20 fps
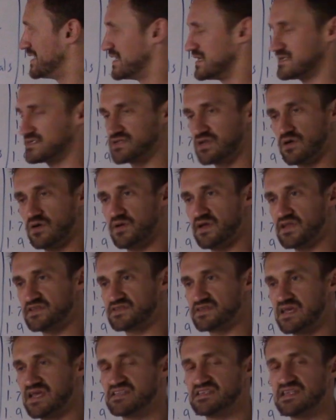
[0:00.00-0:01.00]
So it's
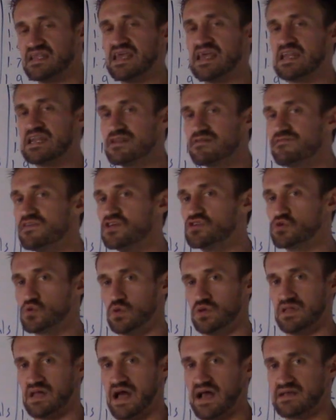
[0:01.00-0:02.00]

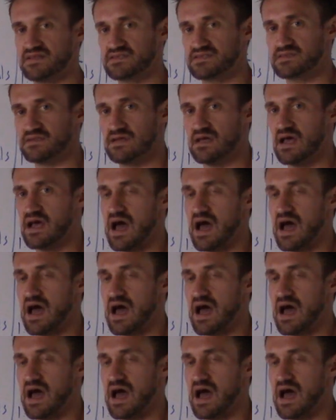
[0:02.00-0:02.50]
individualized.